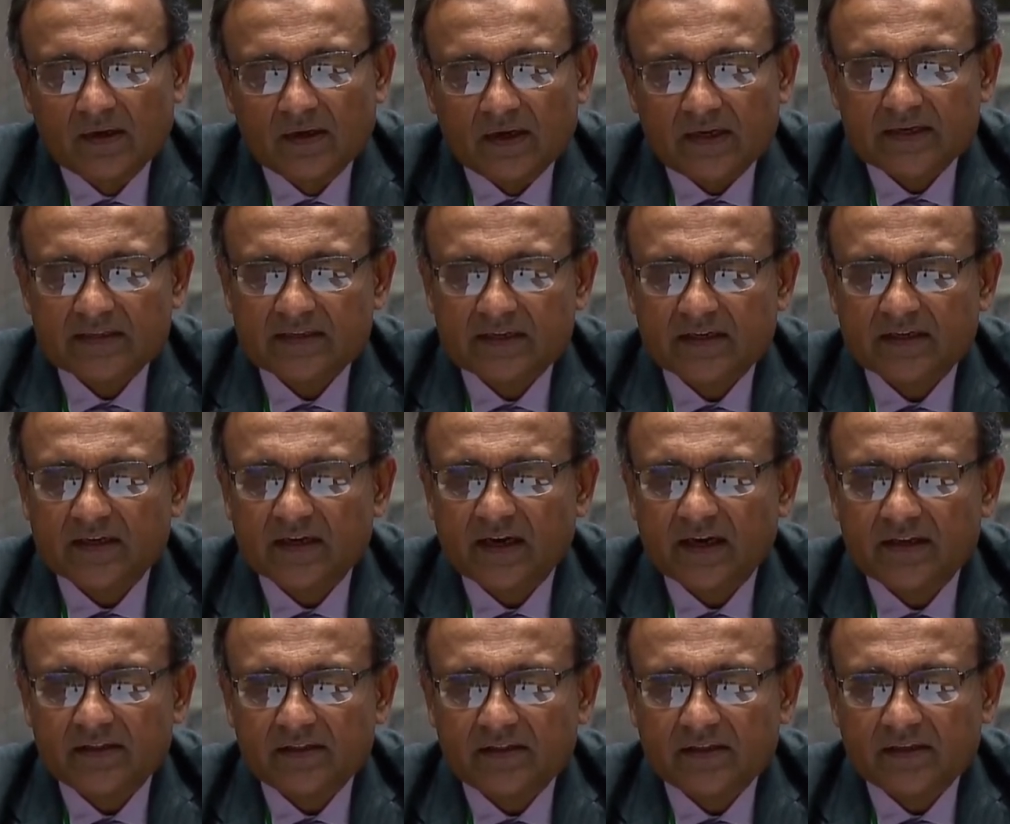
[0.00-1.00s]
It has
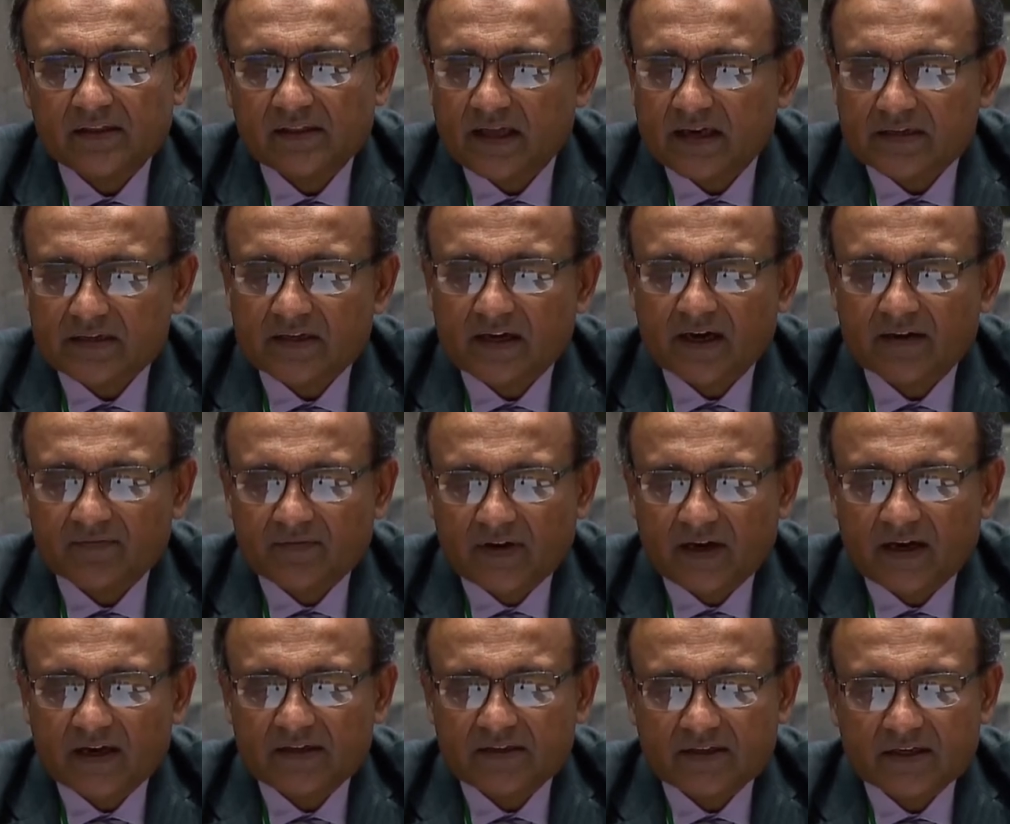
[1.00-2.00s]
underlined that
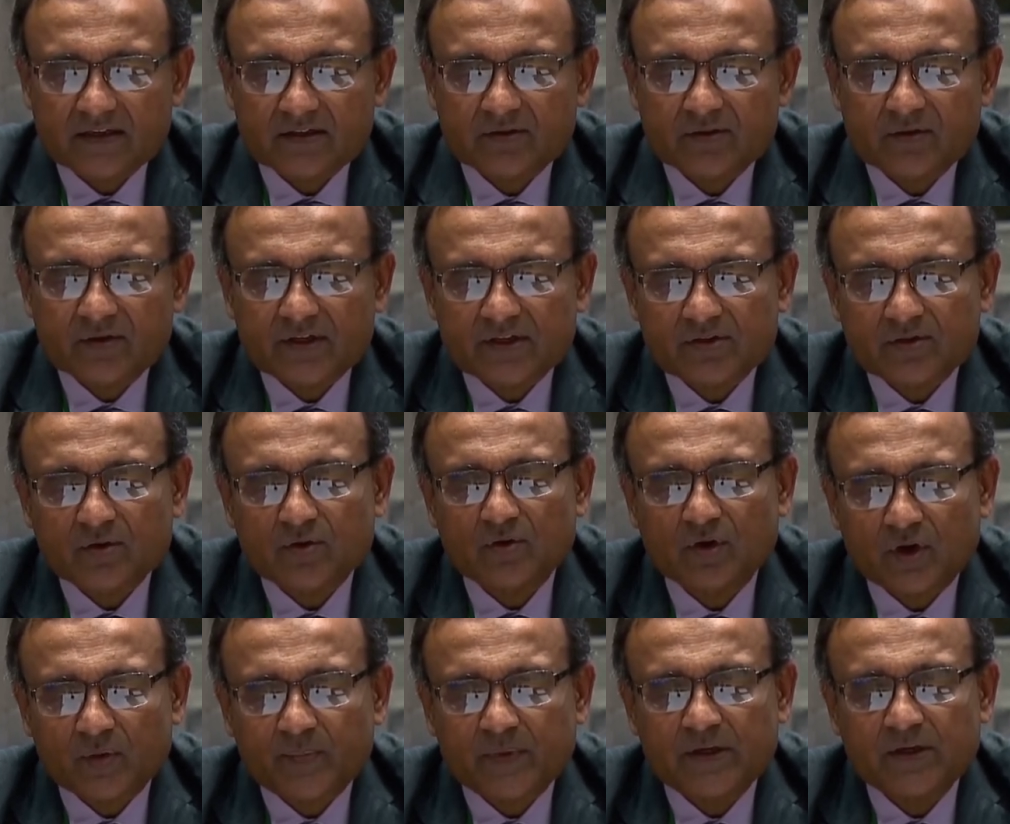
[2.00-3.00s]
Afghan territory should
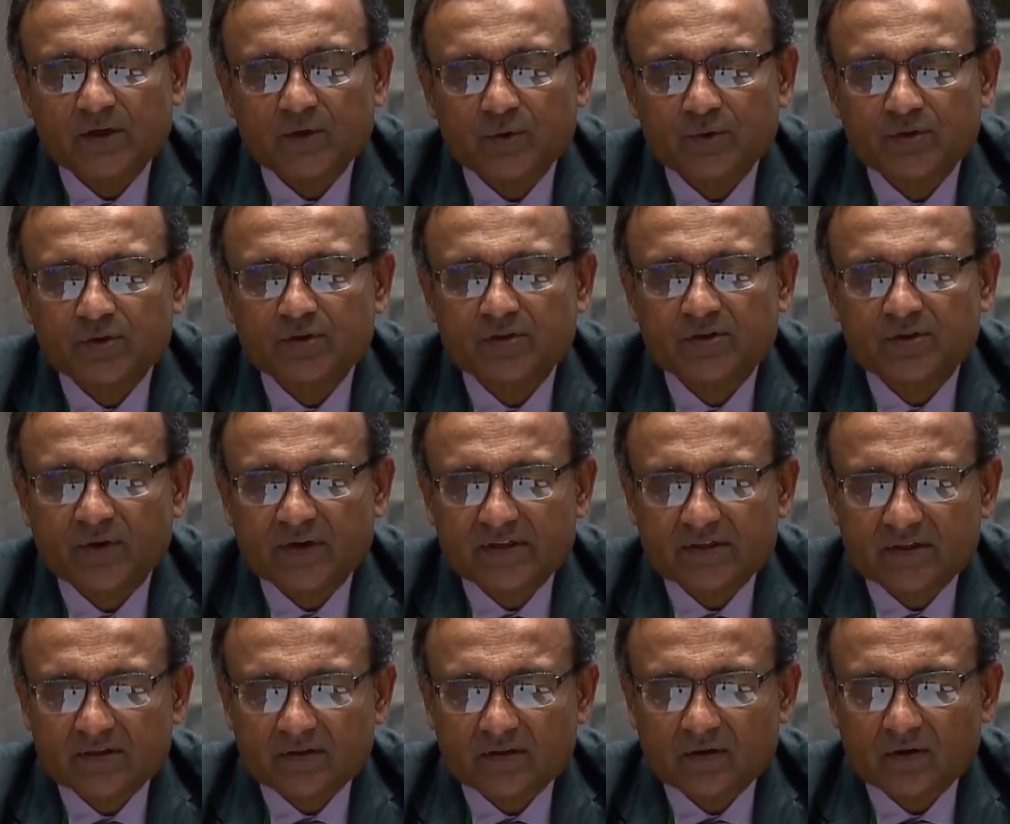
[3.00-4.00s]
not be used to
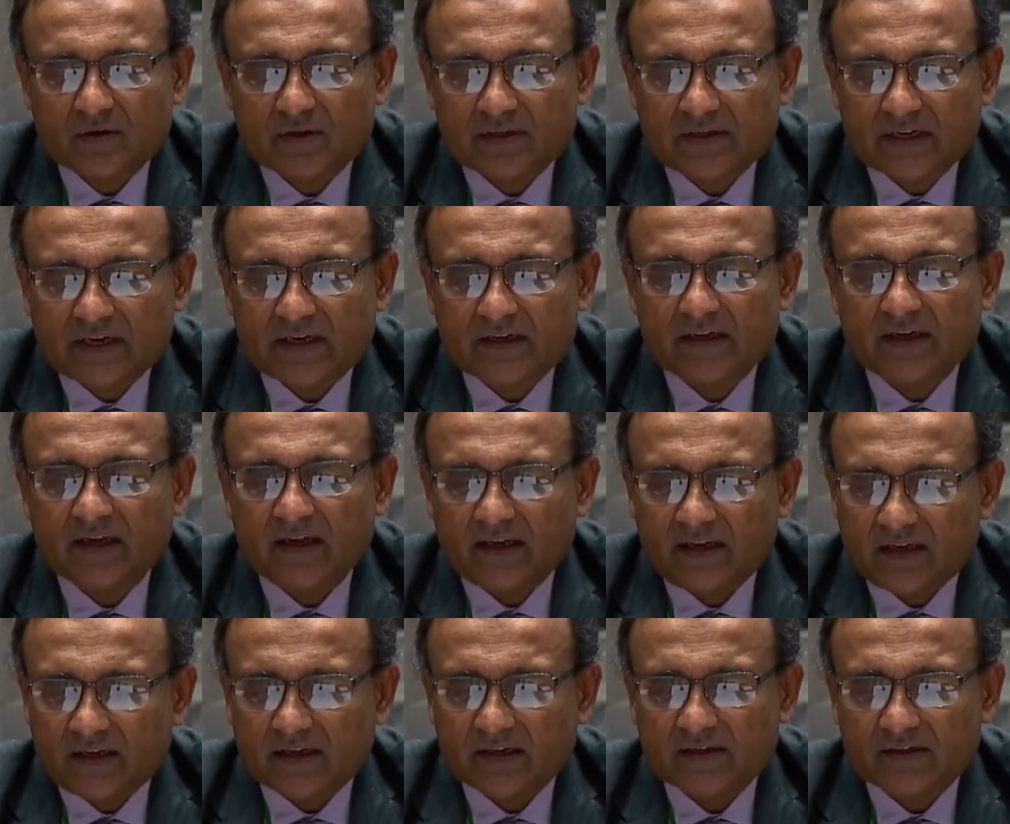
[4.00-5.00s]
threaten or attack
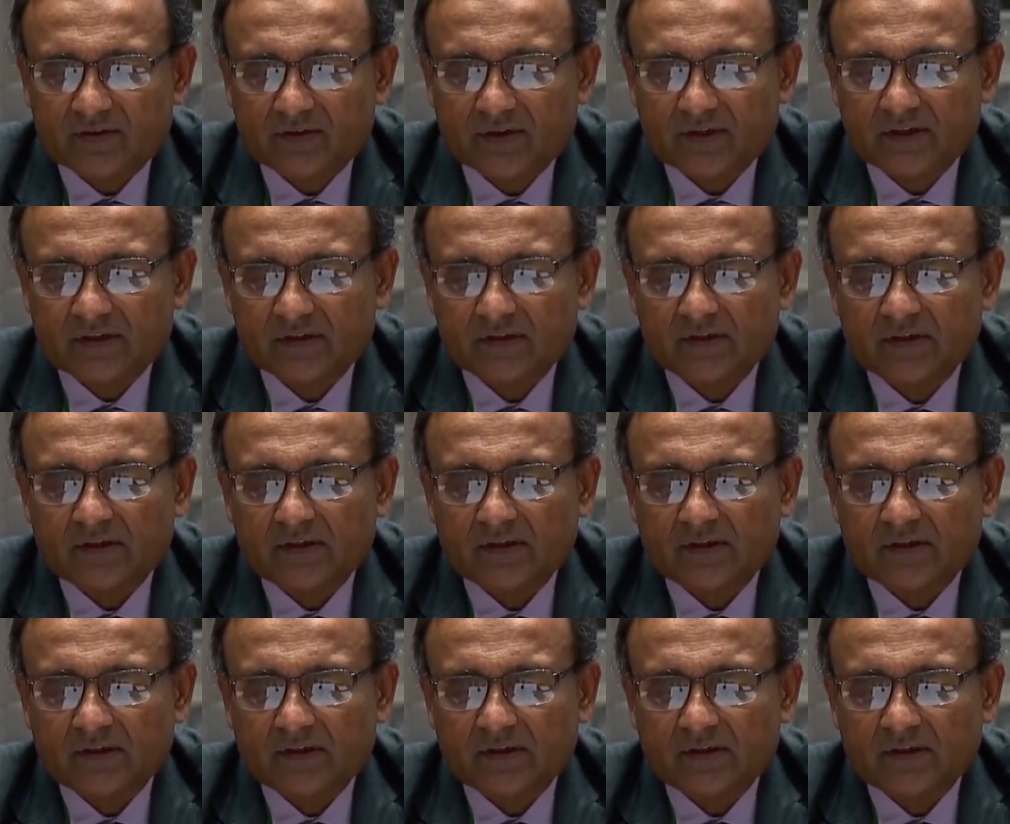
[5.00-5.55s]
any country,